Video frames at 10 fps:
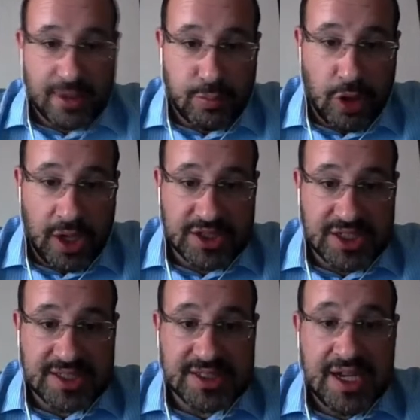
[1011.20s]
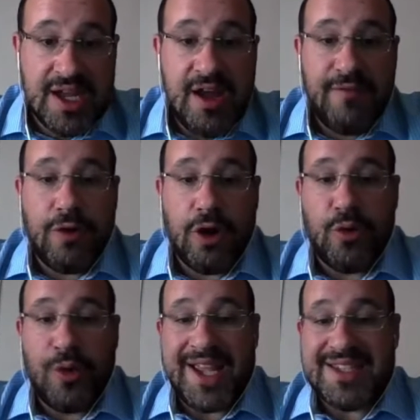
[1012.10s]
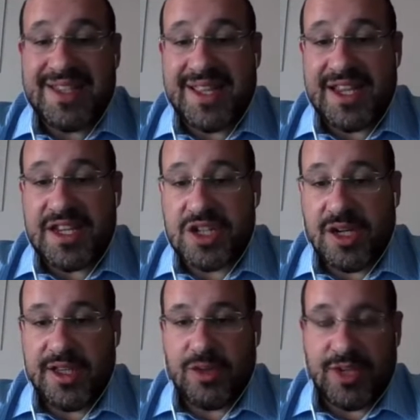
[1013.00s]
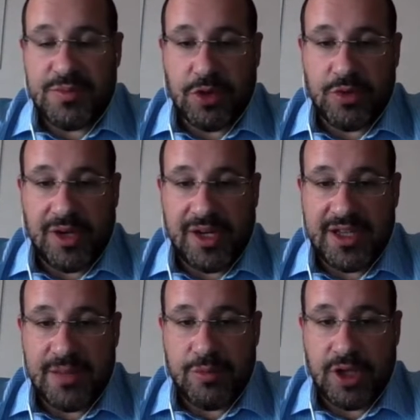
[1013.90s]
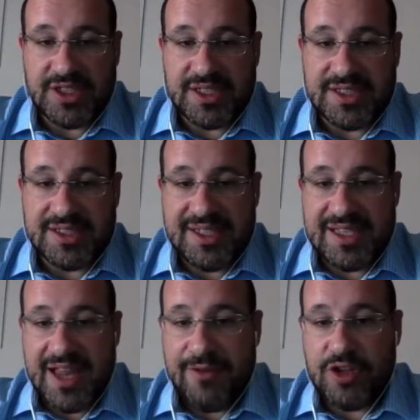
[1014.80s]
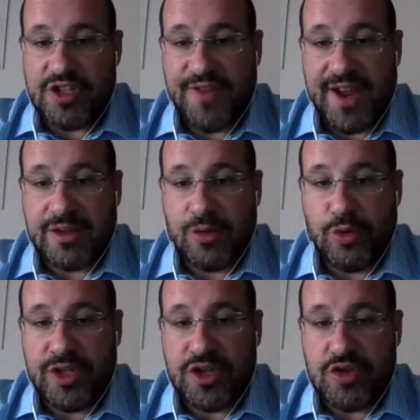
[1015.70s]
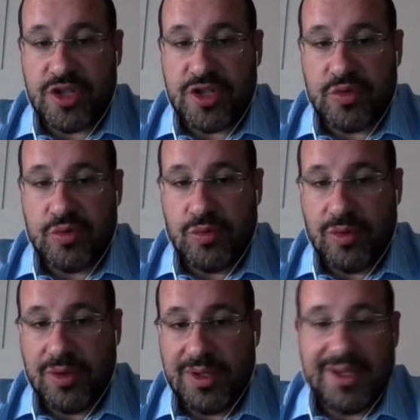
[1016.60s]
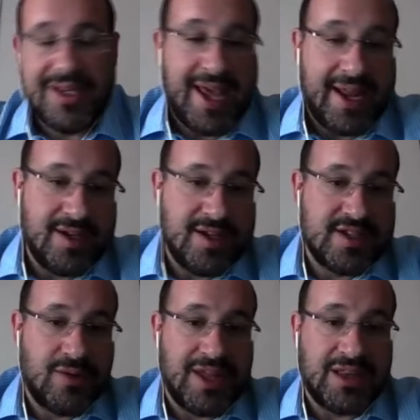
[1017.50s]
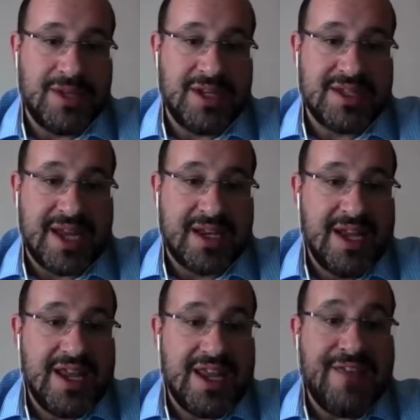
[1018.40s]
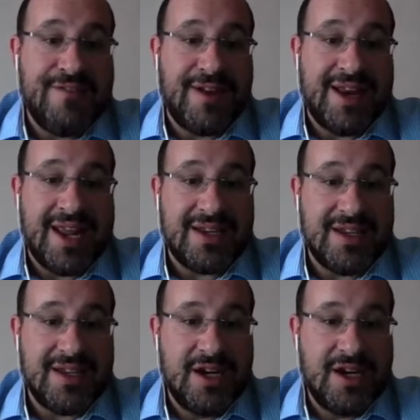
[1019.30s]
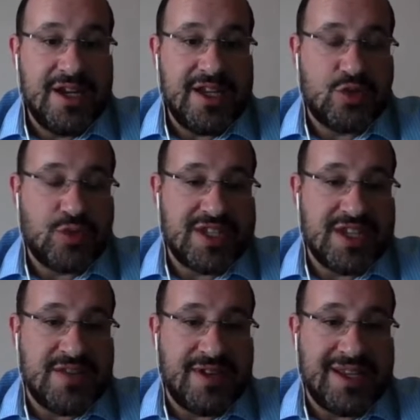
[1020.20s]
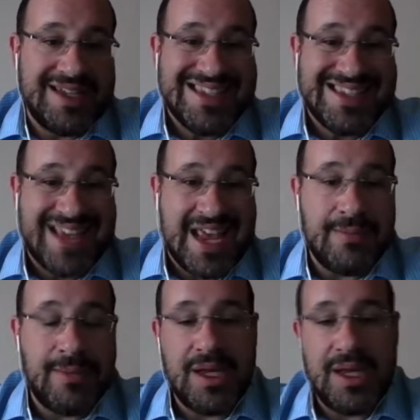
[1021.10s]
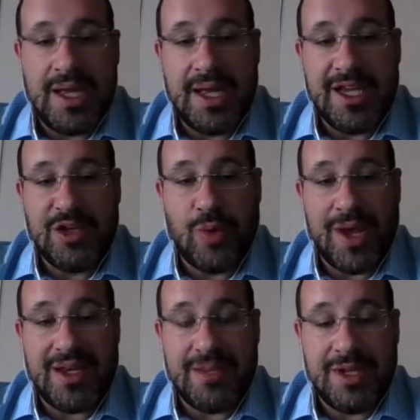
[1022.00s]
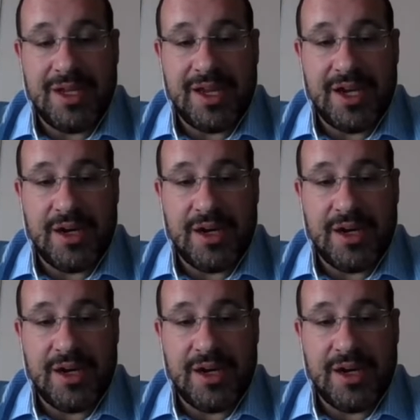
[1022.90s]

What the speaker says: projects. For residential and transport related projects, this leverage factor reduces to 10. So that means that if an entity is receiving the same 2 million